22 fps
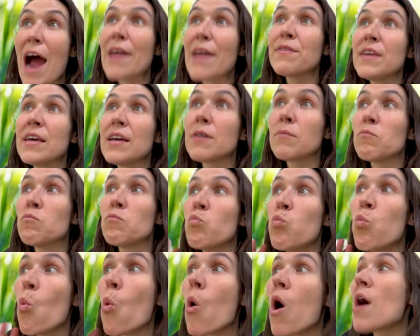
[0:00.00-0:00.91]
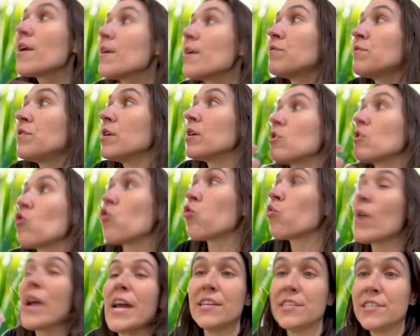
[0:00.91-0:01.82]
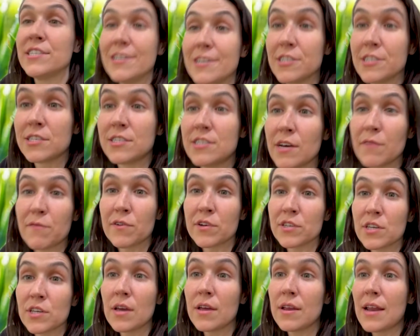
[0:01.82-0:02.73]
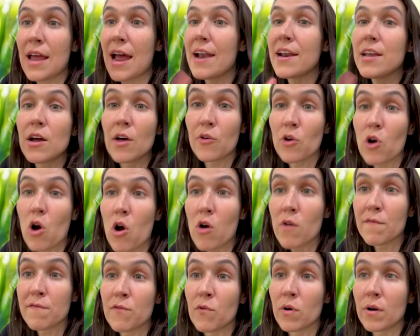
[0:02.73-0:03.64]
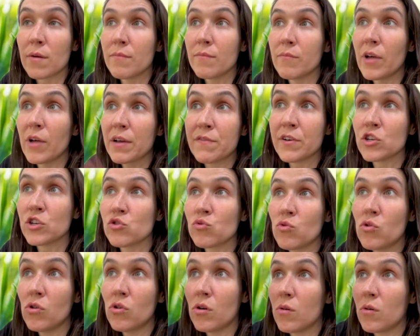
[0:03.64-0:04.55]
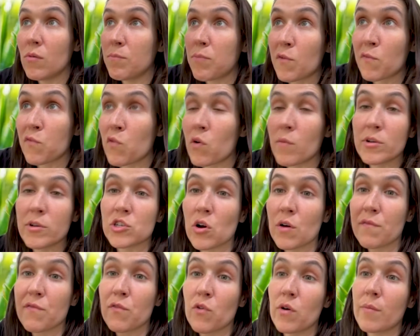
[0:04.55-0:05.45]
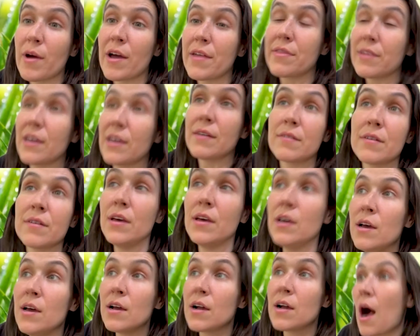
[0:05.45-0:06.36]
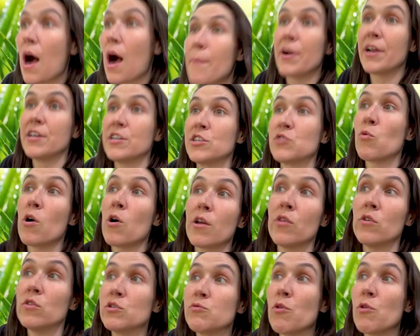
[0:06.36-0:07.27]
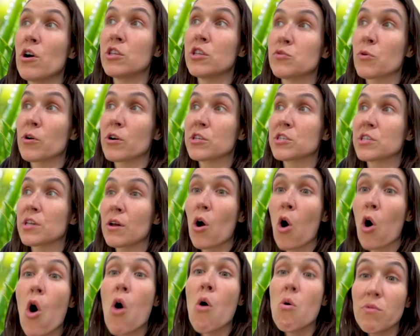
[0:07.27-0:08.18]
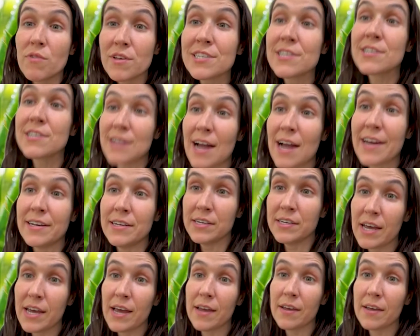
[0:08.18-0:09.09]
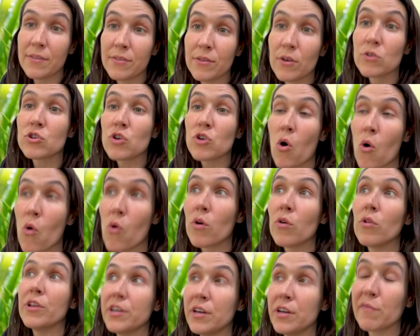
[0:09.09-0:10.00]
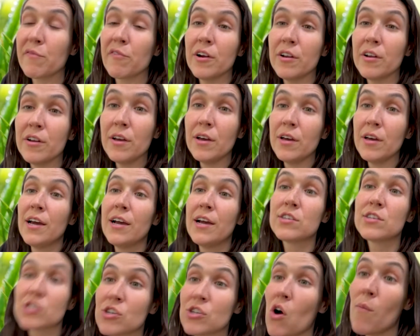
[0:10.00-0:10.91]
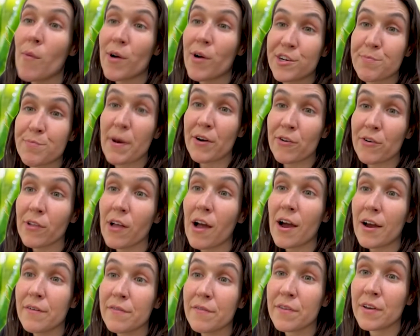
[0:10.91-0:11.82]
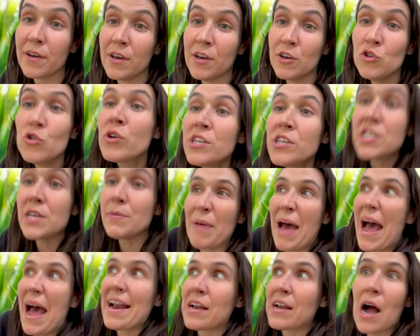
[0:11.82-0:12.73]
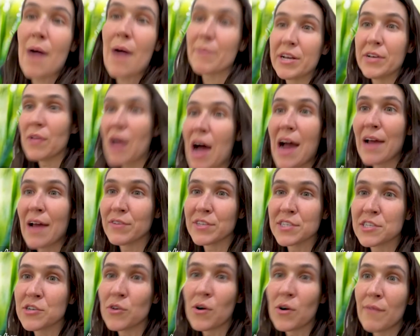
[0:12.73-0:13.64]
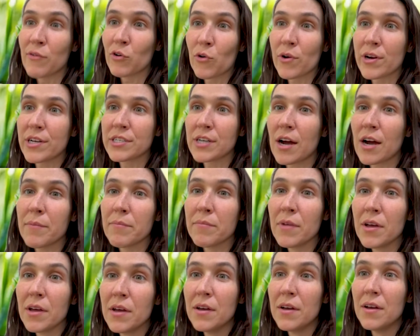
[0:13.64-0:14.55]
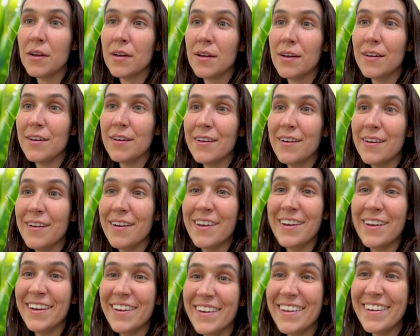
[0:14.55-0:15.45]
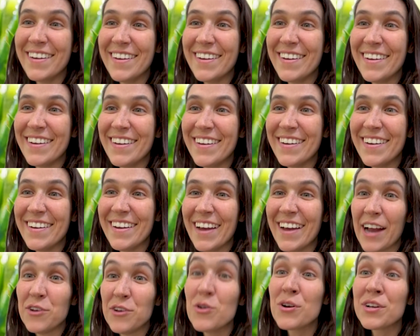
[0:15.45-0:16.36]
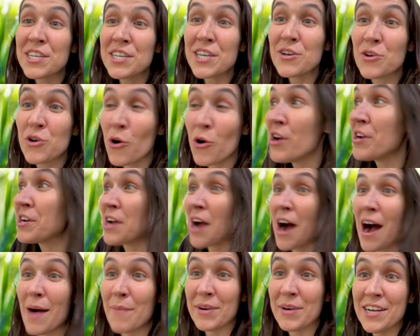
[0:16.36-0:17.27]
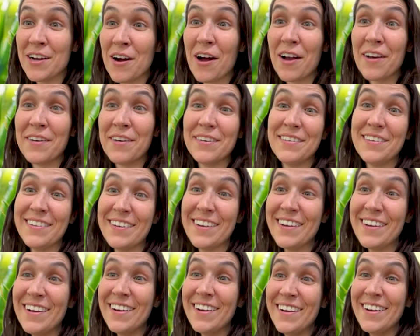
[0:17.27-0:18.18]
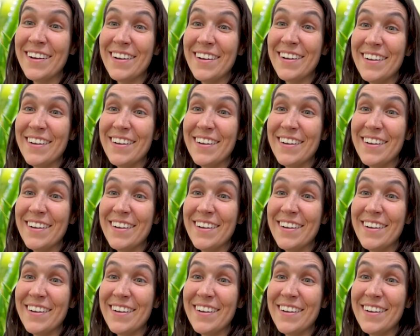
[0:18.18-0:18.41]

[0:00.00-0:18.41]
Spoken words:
different. I think one of the craziest differences in any other art form, like visual performance art form, I think comedy is one of those ones where it's like, oh, this is night and day. They're totally different. Mm-hmm. It's so much better live. Oh, you can see bad comedy live and still have a great time. Exactly. Because you go there with the intention of having a good time.